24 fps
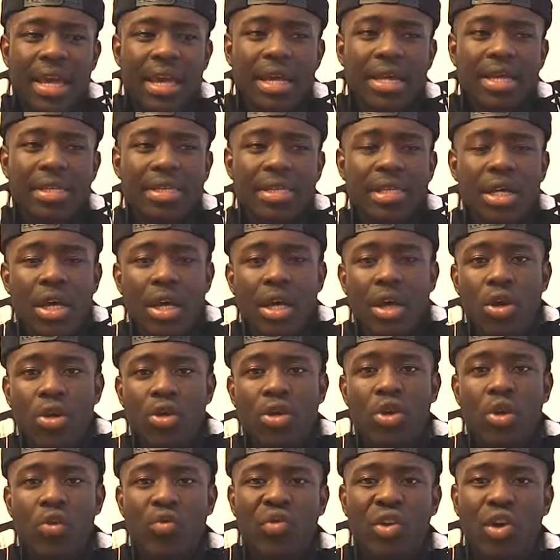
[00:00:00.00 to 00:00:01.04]
is,
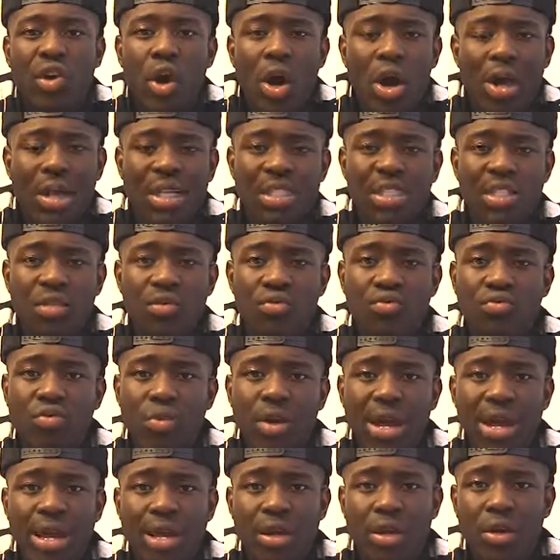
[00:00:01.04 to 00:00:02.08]
you know, regardless of
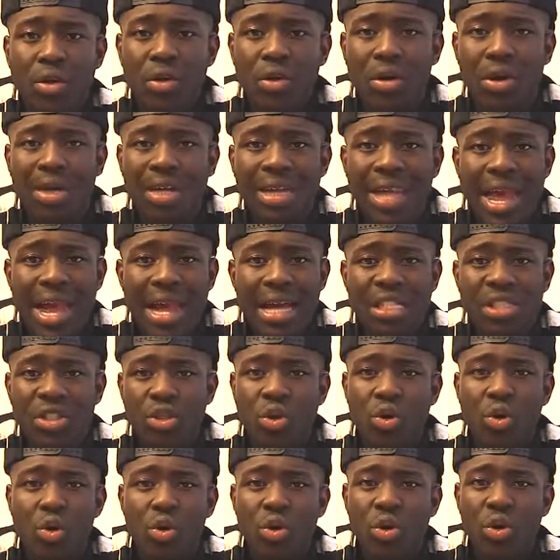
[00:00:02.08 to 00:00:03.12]
rank or class
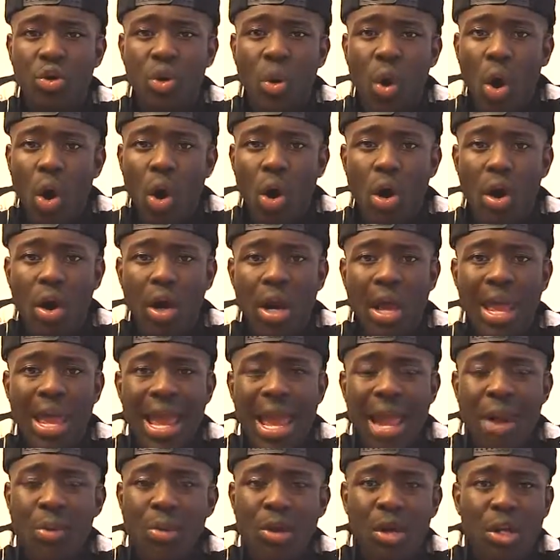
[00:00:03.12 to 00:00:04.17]
or who you are
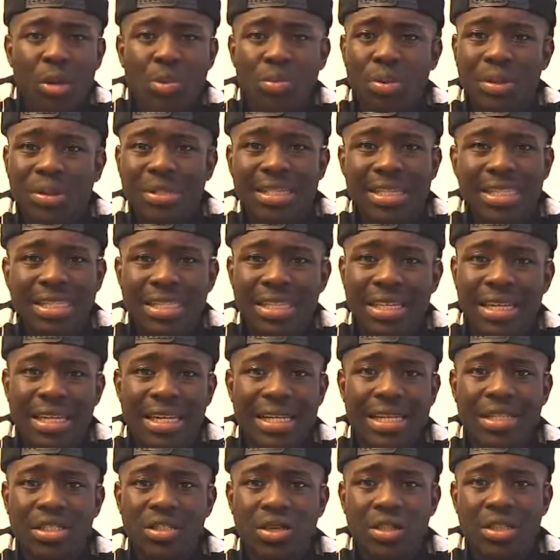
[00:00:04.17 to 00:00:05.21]
and what your position
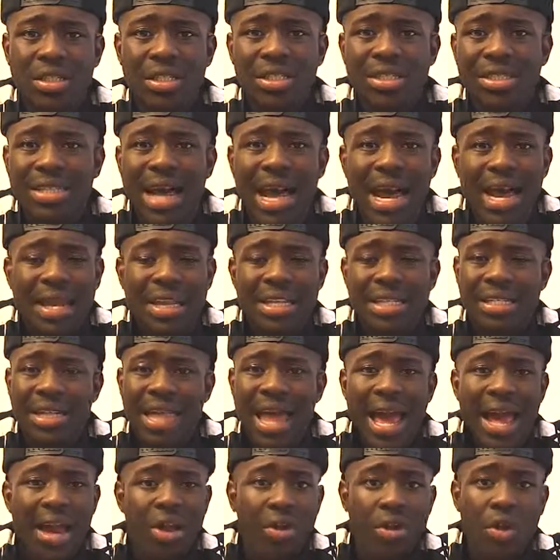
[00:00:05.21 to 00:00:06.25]
is on society's
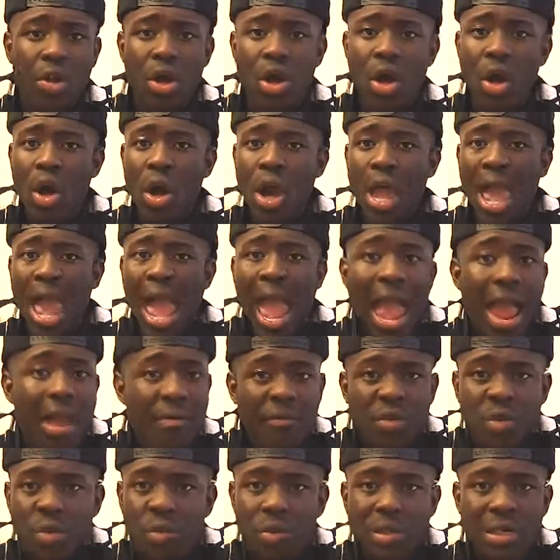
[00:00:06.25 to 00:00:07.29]
ladder,
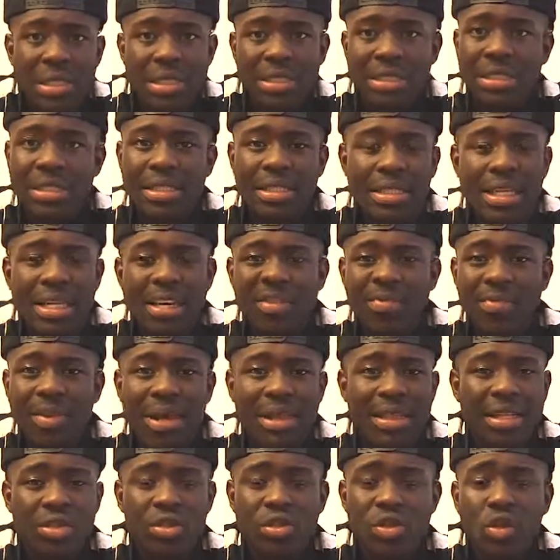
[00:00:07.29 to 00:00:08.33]
everyone is deceived
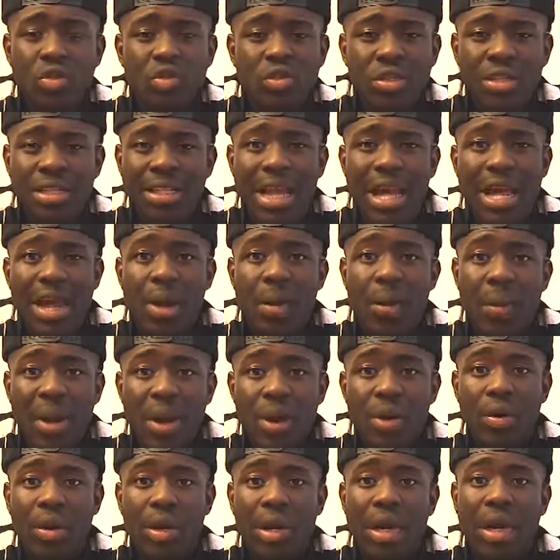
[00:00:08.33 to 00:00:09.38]
by this notion that
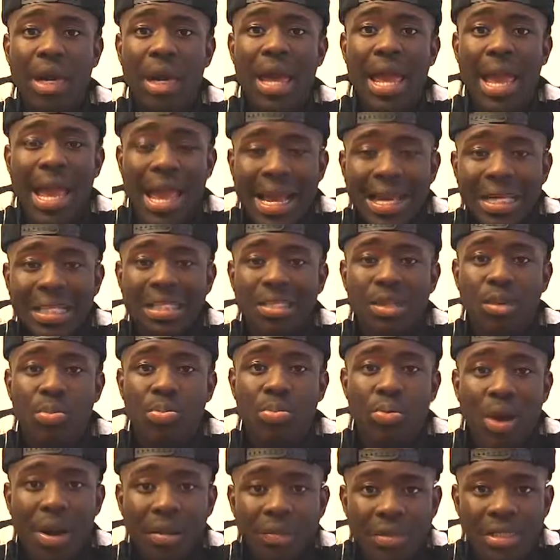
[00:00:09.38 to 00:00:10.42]
America is the
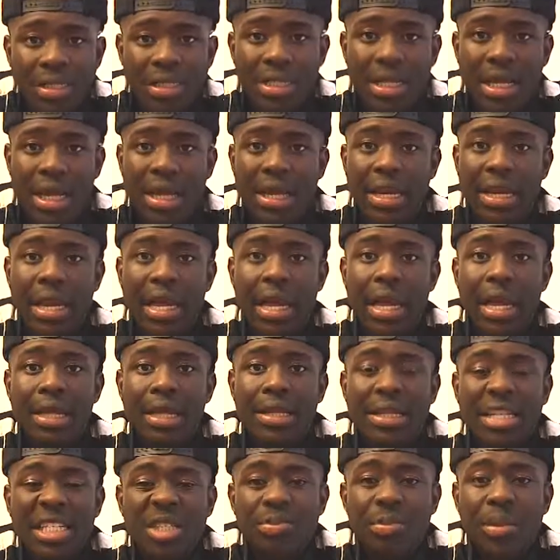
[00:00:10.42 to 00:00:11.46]
promised land.
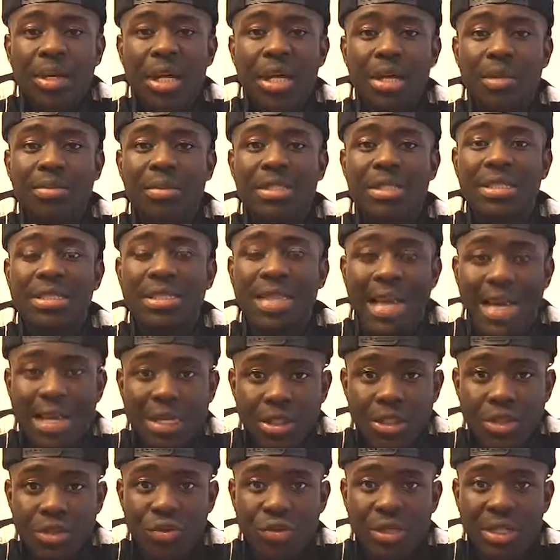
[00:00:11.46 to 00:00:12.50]
This becomes
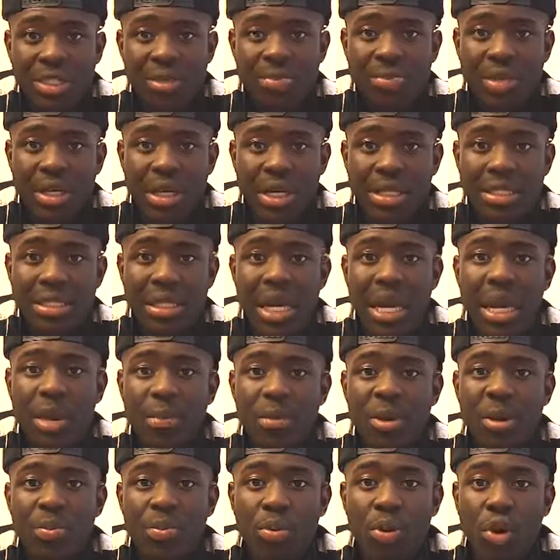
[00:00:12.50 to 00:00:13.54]
dangerous because
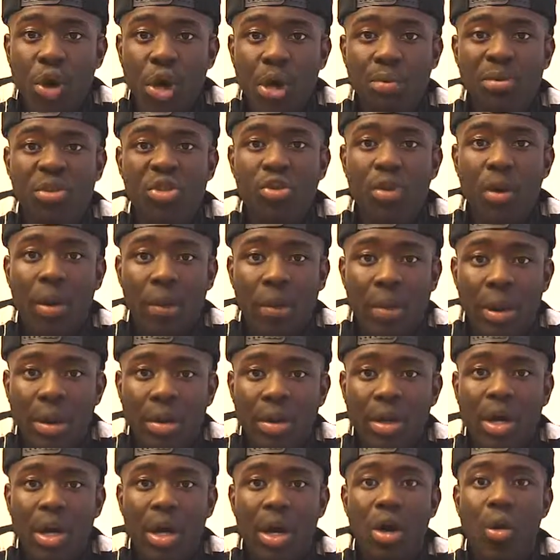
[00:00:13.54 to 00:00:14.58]
people come to
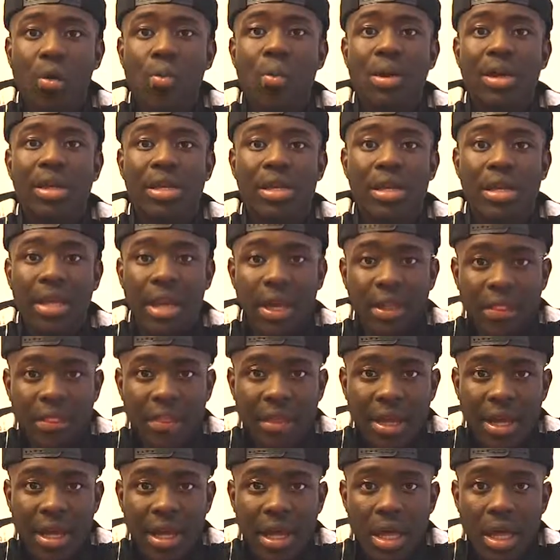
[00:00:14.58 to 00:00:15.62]
America with
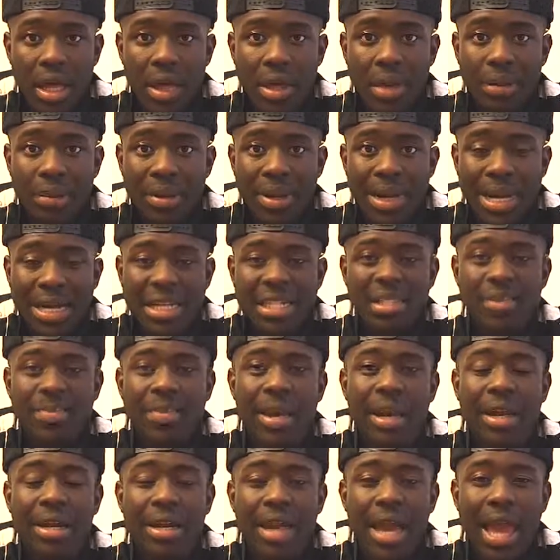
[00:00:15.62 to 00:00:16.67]
nothing but
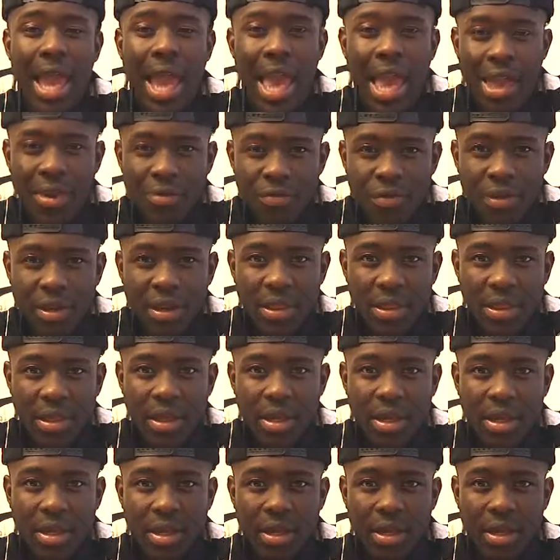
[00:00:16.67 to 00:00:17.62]
expect everything.